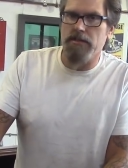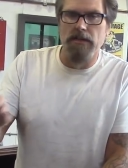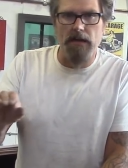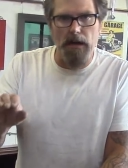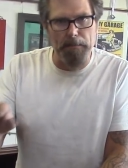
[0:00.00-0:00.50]

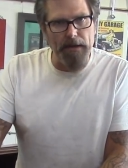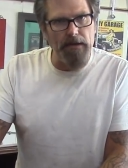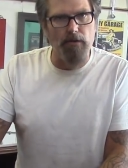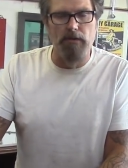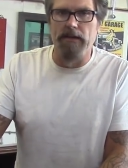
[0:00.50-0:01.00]
any kind of
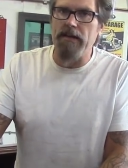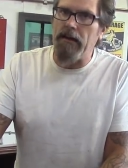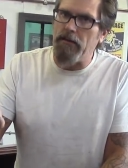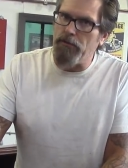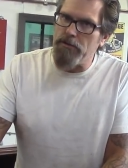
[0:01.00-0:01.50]
pinhole, any
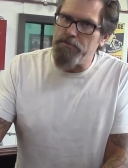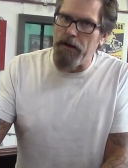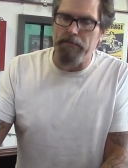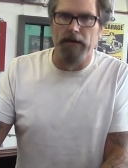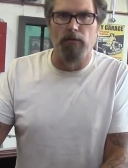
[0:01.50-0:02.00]
area where there's
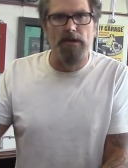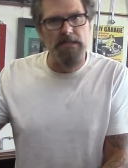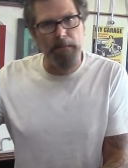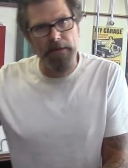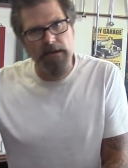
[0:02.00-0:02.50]
bare metal, what's
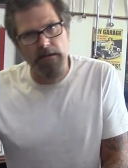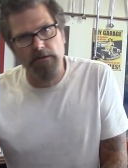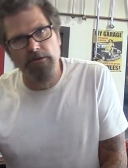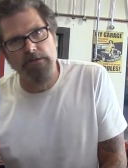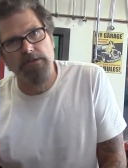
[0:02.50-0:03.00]
that paint going to do?